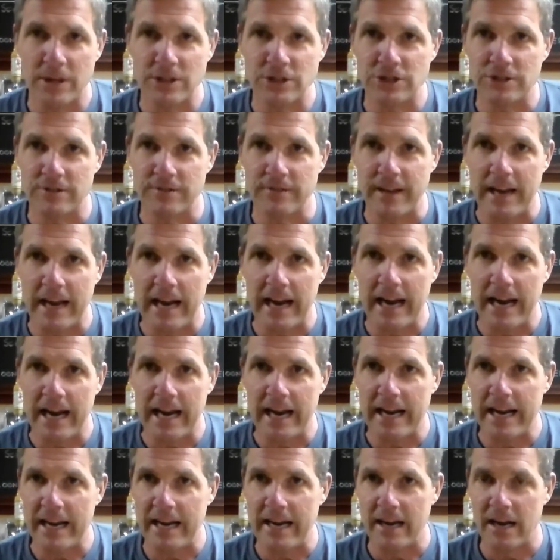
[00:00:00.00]
much of
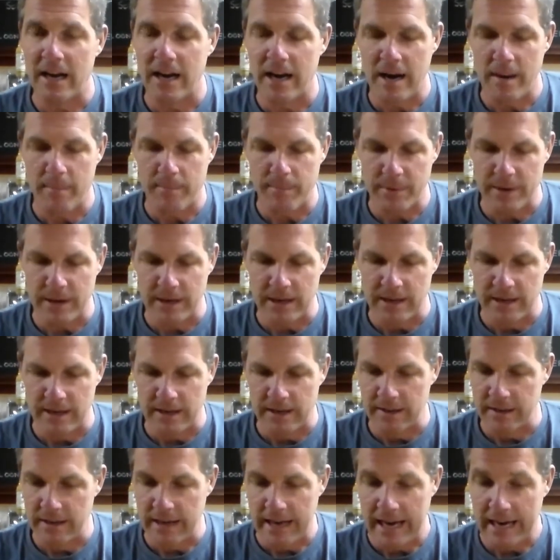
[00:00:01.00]
a hop,
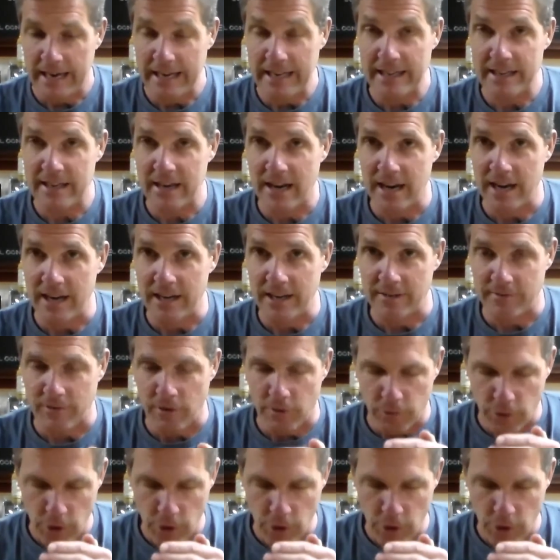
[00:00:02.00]
any kind of